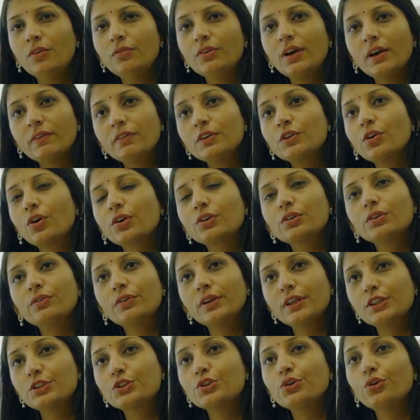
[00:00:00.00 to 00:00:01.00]
We have a doctor
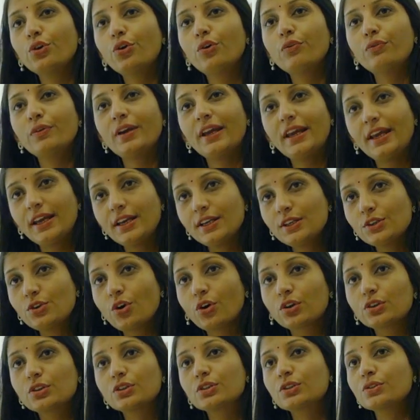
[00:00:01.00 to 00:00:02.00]
ratio of 8
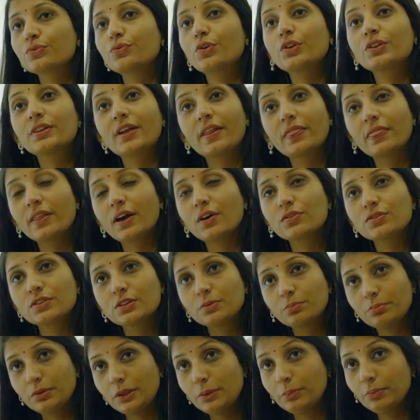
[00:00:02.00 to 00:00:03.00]
doctors for 10,000